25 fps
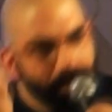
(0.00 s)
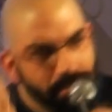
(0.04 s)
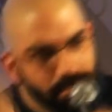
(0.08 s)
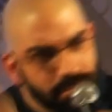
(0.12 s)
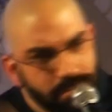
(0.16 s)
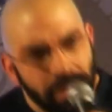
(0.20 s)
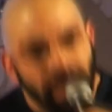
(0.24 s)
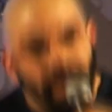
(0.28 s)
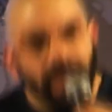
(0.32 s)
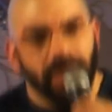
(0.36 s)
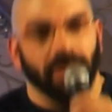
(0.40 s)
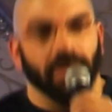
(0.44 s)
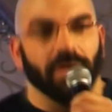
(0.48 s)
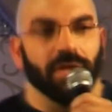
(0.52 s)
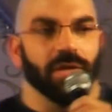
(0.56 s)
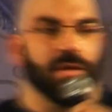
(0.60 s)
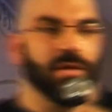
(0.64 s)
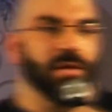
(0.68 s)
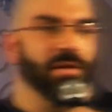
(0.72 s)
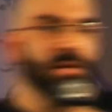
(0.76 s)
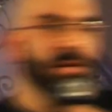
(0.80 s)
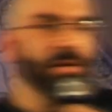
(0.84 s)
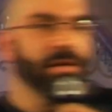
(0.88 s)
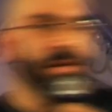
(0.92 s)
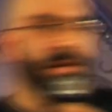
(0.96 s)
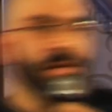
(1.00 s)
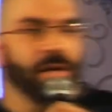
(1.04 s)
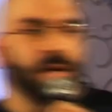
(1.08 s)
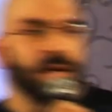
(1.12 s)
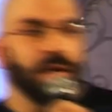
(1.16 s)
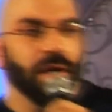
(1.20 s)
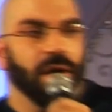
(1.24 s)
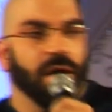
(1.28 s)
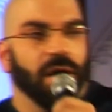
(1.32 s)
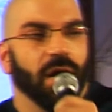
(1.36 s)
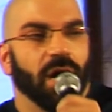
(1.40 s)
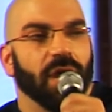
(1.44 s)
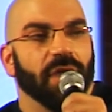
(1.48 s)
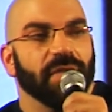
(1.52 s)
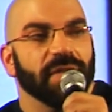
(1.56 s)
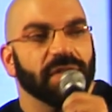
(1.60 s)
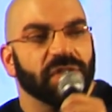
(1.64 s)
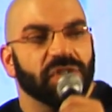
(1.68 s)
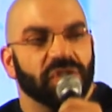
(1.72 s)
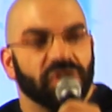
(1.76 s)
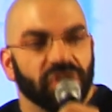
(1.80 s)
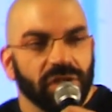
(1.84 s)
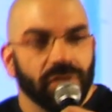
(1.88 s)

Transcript: in the middle of a